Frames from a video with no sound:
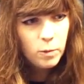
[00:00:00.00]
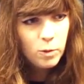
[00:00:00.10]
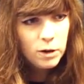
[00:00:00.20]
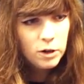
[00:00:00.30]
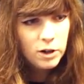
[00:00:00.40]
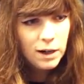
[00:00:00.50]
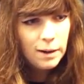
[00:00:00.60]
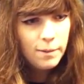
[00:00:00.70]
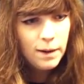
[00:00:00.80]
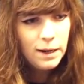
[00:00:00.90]
What a
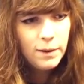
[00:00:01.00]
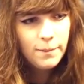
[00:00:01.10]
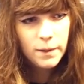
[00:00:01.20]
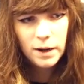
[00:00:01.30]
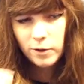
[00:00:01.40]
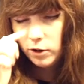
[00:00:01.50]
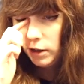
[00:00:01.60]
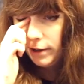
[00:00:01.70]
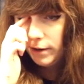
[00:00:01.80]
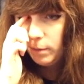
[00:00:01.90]
shame. Anyway, I was too
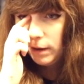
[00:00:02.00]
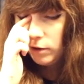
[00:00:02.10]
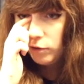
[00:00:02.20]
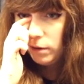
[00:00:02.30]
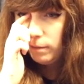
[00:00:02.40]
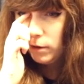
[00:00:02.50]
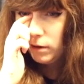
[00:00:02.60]
curious about this room, so